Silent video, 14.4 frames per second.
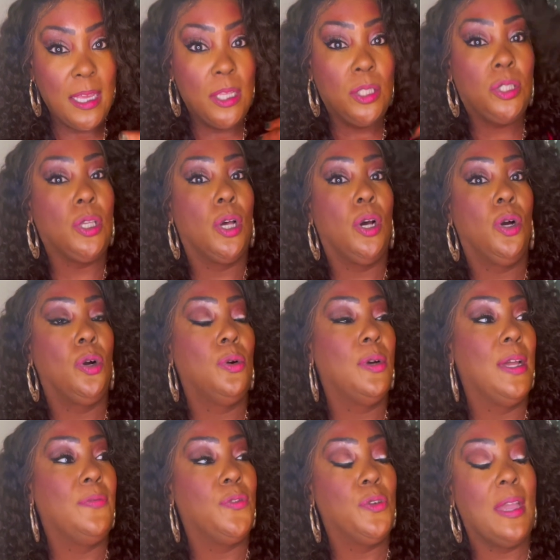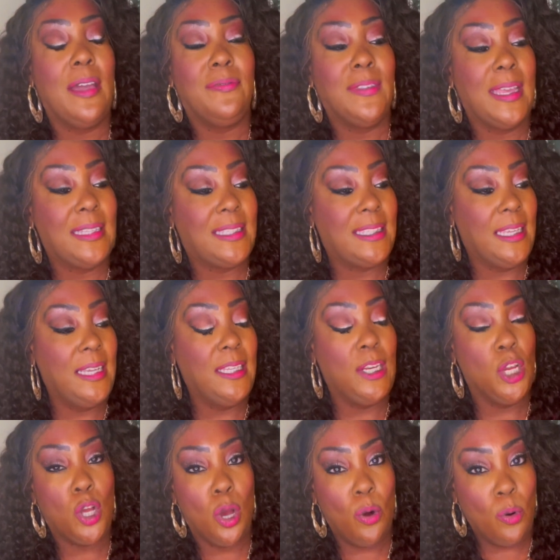So if you have not seen
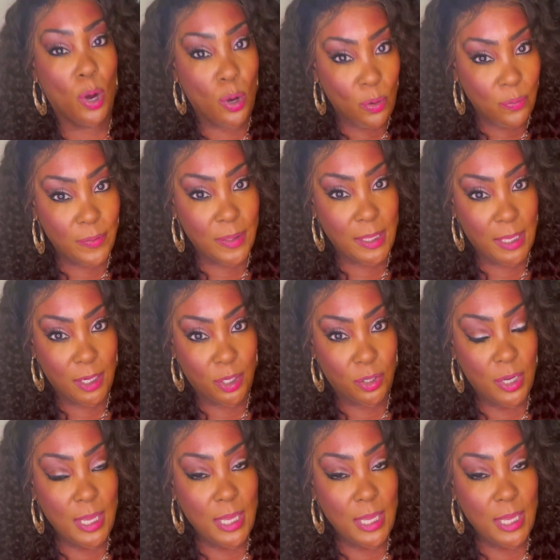it, go over there